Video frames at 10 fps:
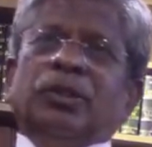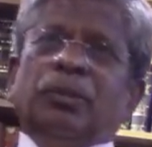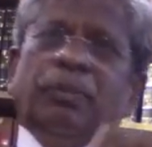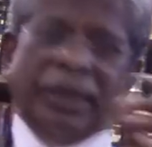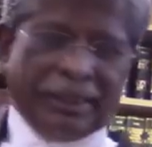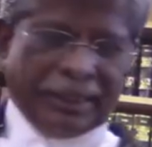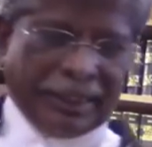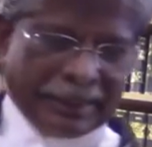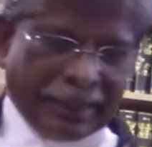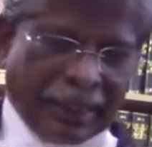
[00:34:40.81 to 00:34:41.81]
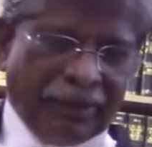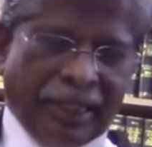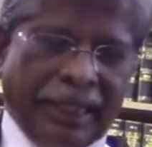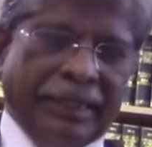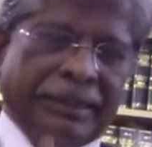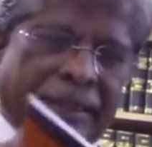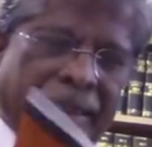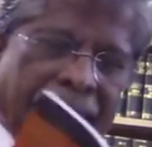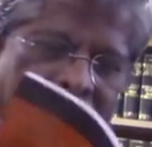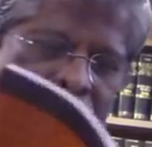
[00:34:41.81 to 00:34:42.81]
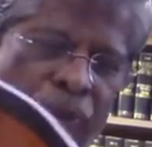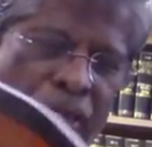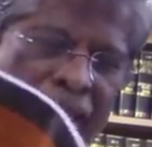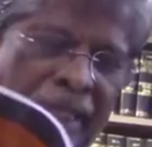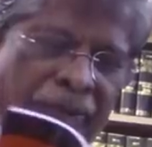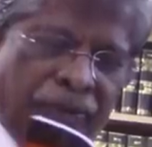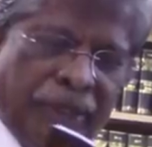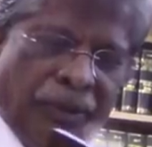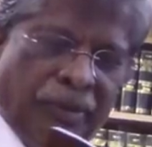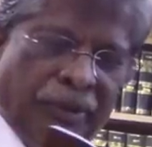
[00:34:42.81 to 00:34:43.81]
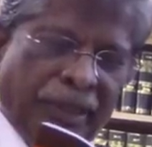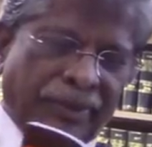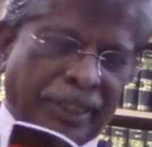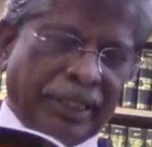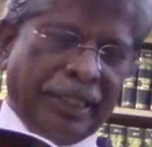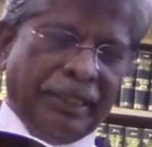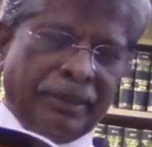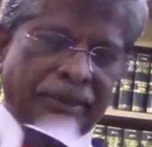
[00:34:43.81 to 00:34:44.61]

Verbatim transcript: You please understand, I will read section 114 for your benefit again.